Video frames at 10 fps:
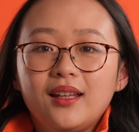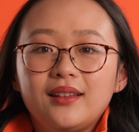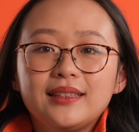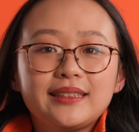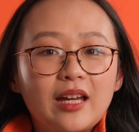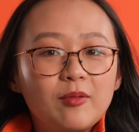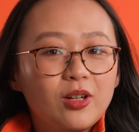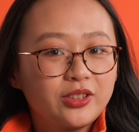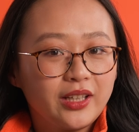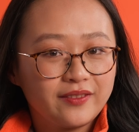This camera
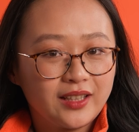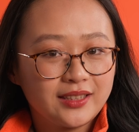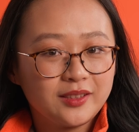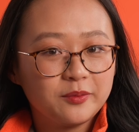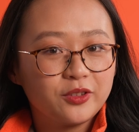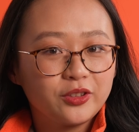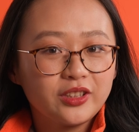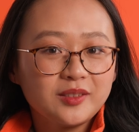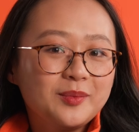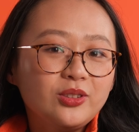also has custom
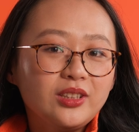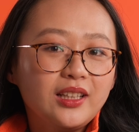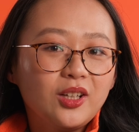focus mode.